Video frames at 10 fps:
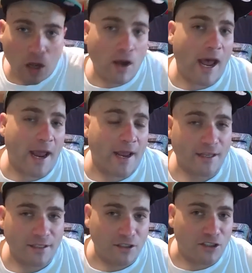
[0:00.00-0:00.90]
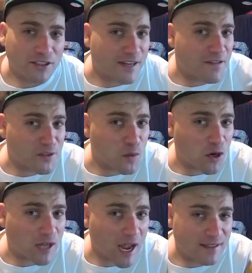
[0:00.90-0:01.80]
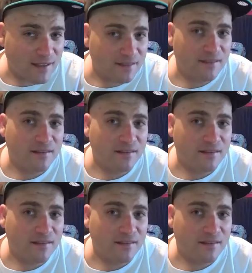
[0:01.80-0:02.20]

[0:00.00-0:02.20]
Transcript: Okay. Let's give this a whirl, guys.